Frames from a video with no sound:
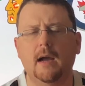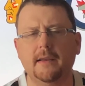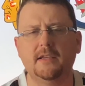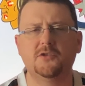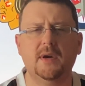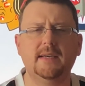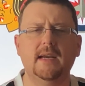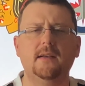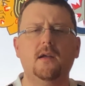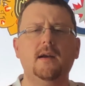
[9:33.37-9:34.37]
at the trade
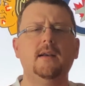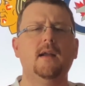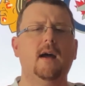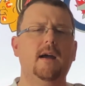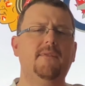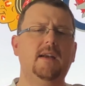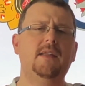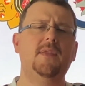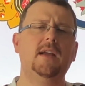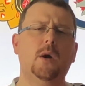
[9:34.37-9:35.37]
deadline. If
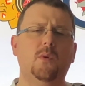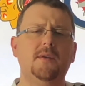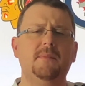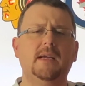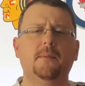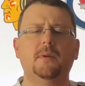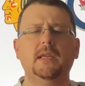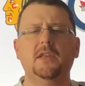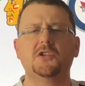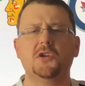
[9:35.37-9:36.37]
anything, I wouldn't be
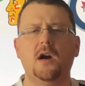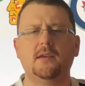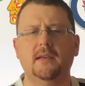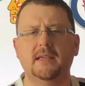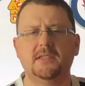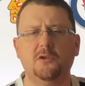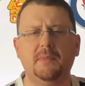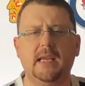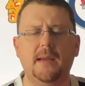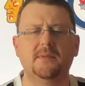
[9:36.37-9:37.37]
completely shocked that they still
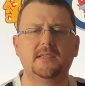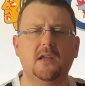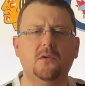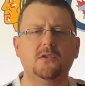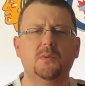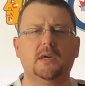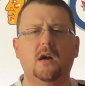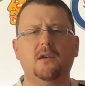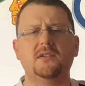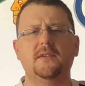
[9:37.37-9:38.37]
became sellers,
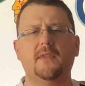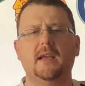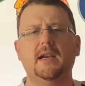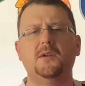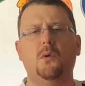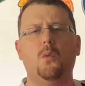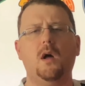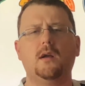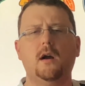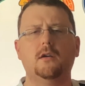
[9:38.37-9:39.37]
regardless if they get into a
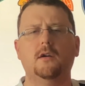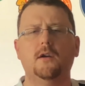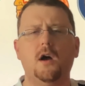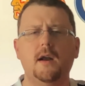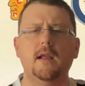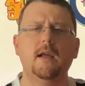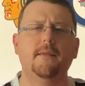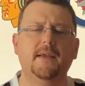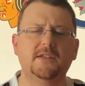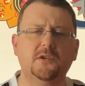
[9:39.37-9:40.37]
wild card or not.
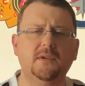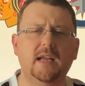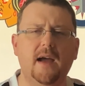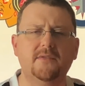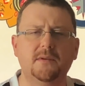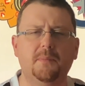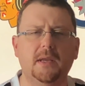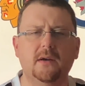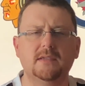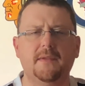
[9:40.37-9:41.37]
They certainly have some
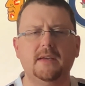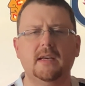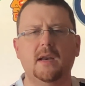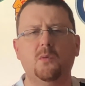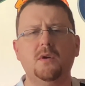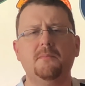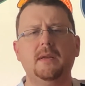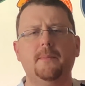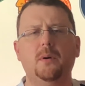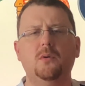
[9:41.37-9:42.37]
players I think that they wouldn't
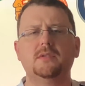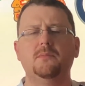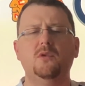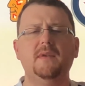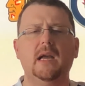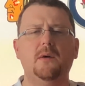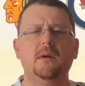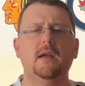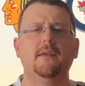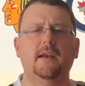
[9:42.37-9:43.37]
be opposed to moving
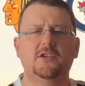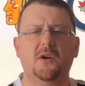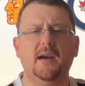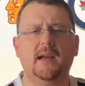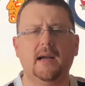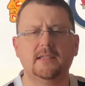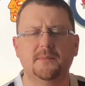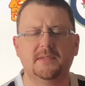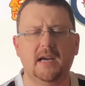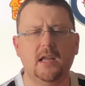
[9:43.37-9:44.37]
out. They're trying to cut
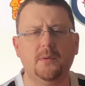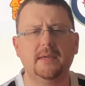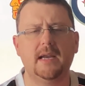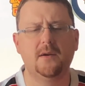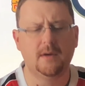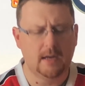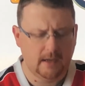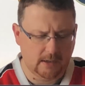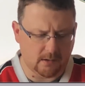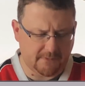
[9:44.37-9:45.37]
some salary down.
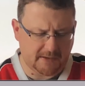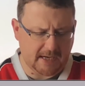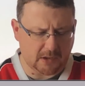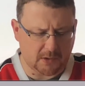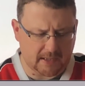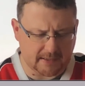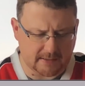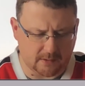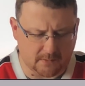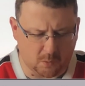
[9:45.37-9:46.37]
You know, if you take a look at
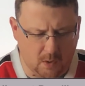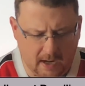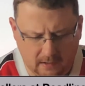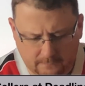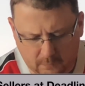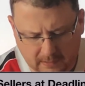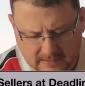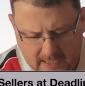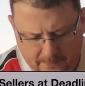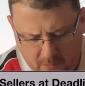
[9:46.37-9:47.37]
the, the Wild, for
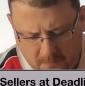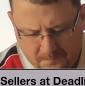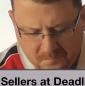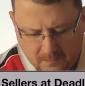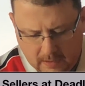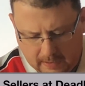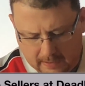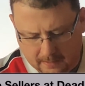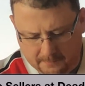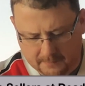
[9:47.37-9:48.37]
example,
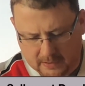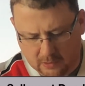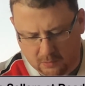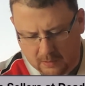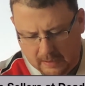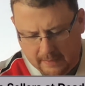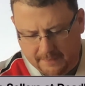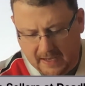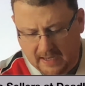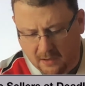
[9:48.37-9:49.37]
um, you know
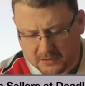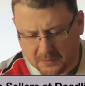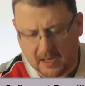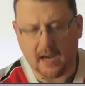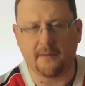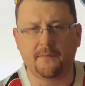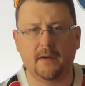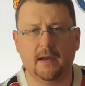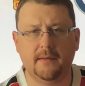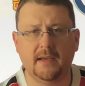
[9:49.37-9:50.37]
they also have
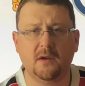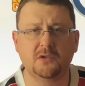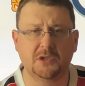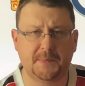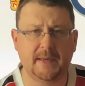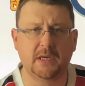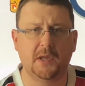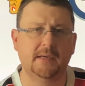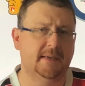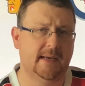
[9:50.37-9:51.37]
uh, they also spent a
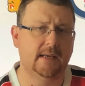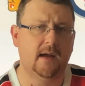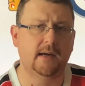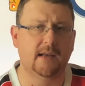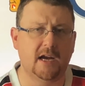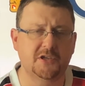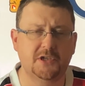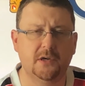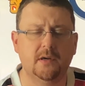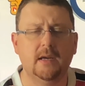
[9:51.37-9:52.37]
lot at the deadline
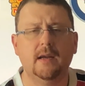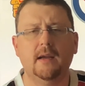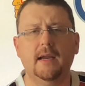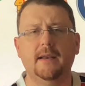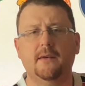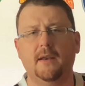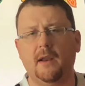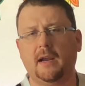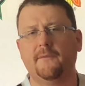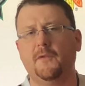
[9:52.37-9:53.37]
last year. And
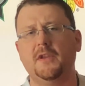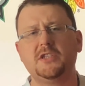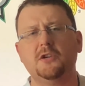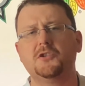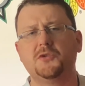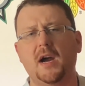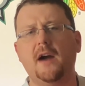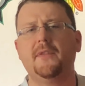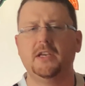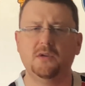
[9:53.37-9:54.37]
for this year's
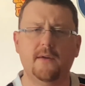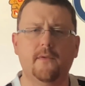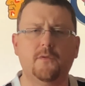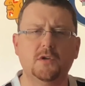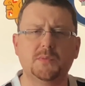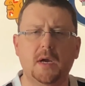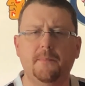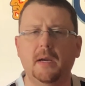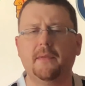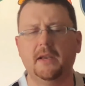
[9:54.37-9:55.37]
draft, they do have a first
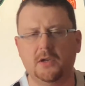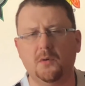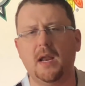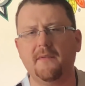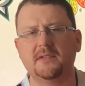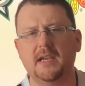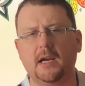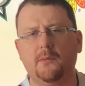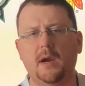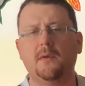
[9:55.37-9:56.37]
round pick. They don't have a
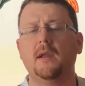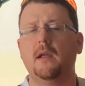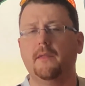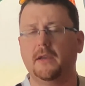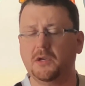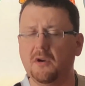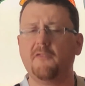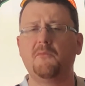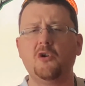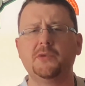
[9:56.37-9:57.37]
second round. They do
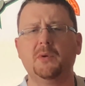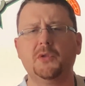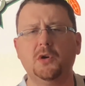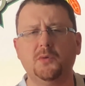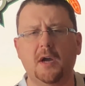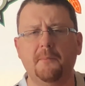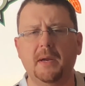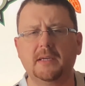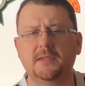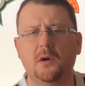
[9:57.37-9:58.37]
have multiple third round
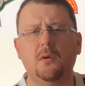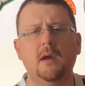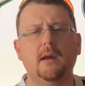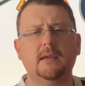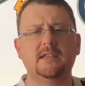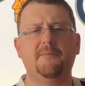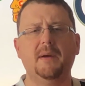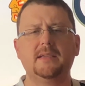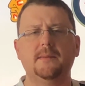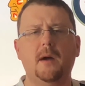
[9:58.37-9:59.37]
picks though, because they've
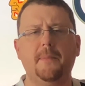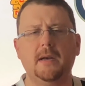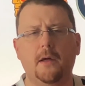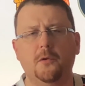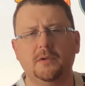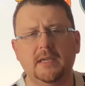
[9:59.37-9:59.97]
picked some up in other